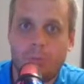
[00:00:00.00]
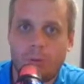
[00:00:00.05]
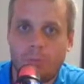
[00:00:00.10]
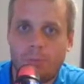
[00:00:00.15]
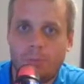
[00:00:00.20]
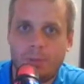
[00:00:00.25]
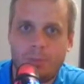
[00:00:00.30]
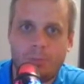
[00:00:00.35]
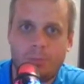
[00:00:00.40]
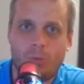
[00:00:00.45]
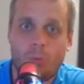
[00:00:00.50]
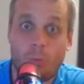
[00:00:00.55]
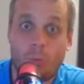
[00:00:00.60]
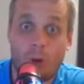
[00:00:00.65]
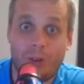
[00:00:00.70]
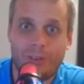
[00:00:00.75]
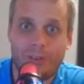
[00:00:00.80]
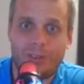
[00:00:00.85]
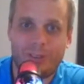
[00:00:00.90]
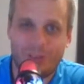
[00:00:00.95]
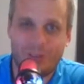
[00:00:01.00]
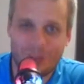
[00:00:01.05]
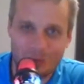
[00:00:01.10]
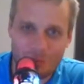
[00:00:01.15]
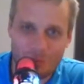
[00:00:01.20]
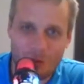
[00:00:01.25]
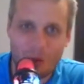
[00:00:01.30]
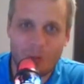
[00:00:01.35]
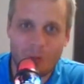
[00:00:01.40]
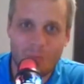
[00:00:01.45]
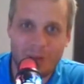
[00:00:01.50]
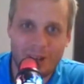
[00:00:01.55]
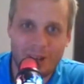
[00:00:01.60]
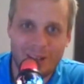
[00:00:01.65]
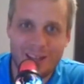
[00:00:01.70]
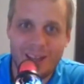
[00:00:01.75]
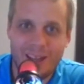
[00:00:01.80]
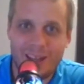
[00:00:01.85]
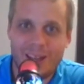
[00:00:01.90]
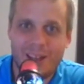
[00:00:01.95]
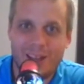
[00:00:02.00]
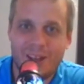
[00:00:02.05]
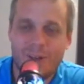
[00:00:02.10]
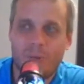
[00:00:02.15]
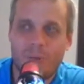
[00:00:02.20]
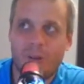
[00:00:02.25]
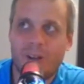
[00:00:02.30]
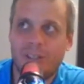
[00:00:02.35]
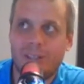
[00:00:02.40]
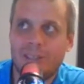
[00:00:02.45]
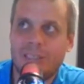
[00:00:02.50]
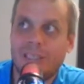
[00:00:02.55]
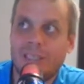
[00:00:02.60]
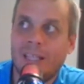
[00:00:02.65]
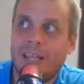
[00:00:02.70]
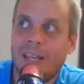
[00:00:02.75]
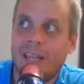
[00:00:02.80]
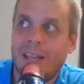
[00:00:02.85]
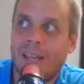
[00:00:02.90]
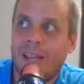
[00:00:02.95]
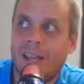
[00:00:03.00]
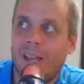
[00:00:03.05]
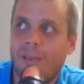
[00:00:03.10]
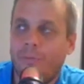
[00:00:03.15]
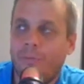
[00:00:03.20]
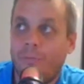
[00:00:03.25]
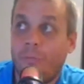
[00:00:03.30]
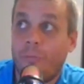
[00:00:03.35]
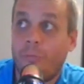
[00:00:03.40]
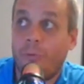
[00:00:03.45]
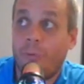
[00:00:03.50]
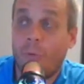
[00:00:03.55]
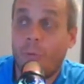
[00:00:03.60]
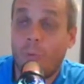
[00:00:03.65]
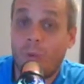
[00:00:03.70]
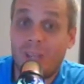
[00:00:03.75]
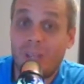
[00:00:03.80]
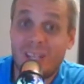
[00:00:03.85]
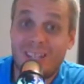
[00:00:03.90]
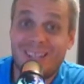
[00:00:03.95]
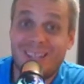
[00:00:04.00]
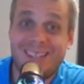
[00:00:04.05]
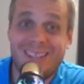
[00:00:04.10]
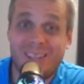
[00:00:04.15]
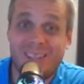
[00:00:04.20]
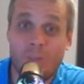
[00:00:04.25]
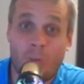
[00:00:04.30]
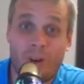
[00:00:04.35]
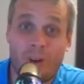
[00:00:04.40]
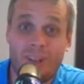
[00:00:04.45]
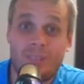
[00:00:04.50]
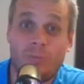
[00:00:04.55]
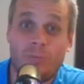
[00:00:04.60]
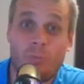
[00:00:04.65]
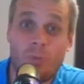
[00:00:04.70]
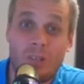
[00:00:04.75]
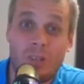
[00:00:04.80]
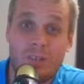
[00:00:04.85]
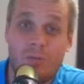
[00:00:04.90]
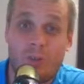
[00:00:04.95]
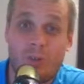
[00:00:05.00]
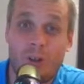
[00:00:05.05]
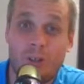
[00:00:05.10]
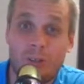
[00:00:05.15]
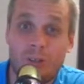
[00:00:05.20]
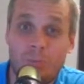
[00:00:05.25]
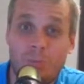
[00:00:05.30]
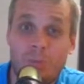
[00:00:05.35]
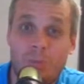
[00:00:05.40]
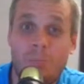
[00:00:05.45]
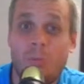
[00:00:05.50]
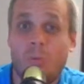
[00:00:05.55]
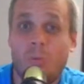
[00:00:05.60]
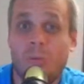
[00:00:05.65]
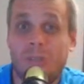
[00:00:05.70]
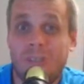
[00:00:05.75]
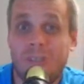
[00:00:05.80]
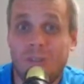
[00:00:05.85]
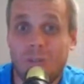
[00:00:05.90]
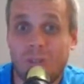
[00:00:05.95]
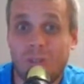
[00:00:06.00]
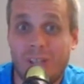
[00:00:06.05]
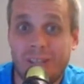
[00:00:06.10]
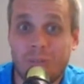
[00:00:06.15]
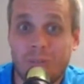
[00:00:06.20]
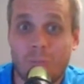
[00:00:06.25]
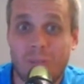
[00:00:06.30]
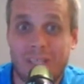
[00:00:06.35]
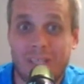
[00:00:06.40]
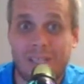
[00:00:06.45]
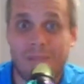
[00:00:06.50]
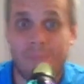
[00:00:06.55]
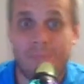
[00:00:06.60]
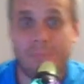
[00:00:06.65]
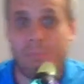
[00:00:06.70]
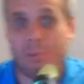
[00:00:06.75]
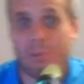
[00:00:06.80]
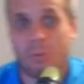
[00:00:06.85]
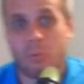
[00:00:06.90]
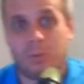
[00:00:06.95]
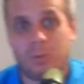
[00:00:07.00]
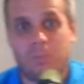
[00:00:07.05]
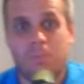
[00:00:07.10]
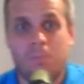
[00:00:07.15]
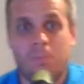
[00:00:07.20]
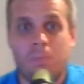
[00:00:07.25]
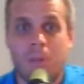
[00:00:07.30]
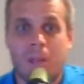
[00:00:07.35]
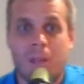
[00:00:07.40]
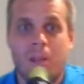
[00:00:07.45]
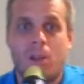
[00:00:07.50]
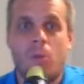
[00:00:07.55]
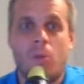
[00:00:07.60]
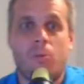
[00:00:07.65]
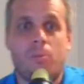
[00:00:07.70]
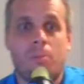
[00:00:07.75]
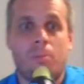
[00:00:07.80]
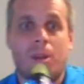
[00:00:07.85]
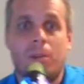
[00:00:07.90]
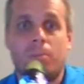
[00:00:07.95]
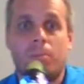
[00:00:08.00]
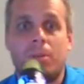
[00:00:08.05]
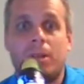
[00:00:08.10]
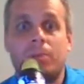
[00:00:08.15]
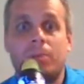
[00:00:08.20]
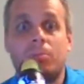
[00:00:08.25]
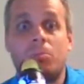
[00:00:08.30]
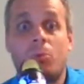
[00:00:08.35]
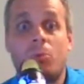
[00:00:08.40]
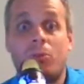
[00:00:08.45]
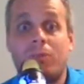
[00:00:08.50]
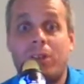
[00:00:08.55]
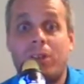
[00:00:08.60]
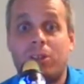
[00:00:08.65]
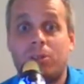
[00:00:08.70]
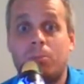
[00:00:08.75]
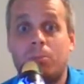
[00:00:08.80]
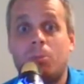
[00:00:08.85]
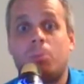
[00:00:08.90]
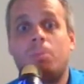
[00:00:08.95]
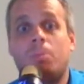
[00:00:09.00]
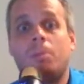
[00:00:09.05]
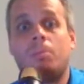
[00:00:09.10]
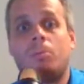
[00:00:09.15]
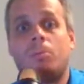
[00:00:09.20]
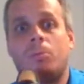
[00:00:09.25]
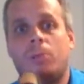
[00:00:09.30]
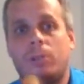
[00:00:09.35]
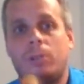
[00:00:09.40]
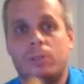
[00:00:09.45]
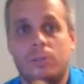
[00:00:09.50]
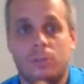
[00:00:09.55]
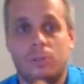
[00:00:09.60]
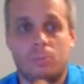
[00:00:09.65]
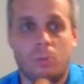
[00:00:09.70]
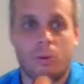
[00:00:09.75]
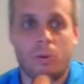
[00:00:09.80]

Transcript: people want to use more money, whereas if the price of wheat rose, people would use less wheat. But when money becomes more valuable, people want to use more